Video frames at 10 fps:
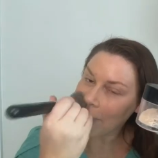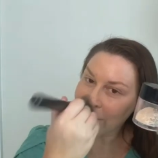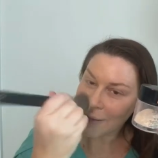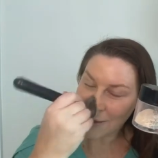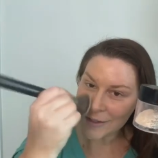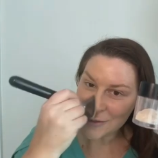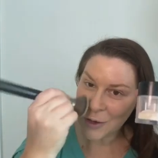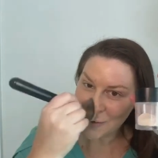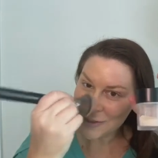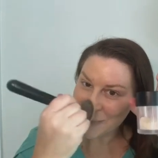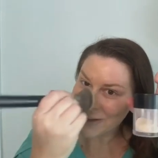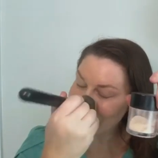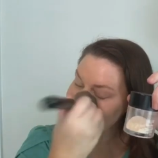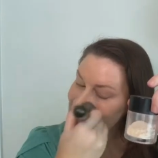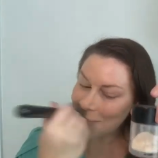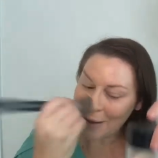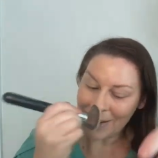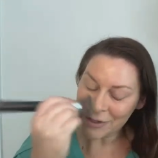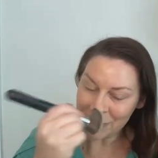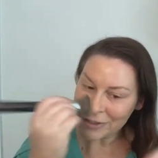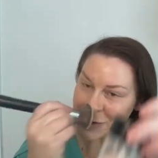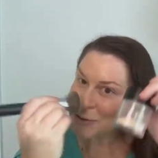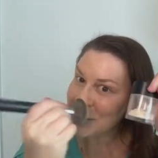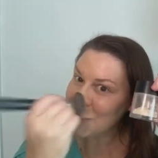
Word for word: my clients calls it, but this is my translucent